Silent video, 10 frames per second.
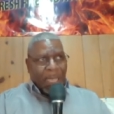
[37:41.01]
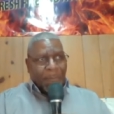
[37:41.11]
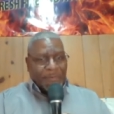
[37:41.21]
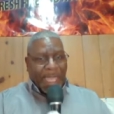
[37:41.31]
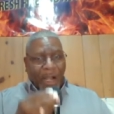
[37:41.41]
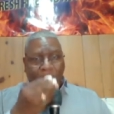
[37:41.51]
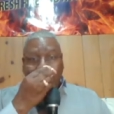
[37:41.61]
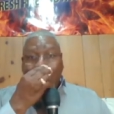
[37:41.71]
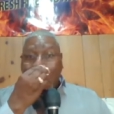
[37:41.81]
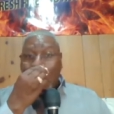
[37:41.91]
but they don't
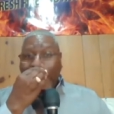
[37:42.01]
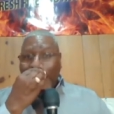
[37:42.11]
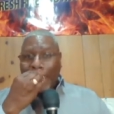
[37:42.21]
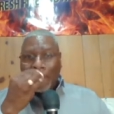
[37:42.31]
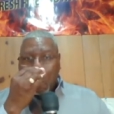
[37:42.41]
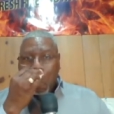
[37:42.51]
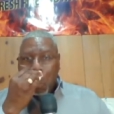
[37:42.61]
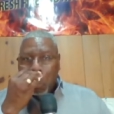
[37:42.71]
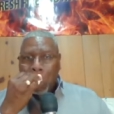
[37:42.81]
want to obey. Mm-hmm.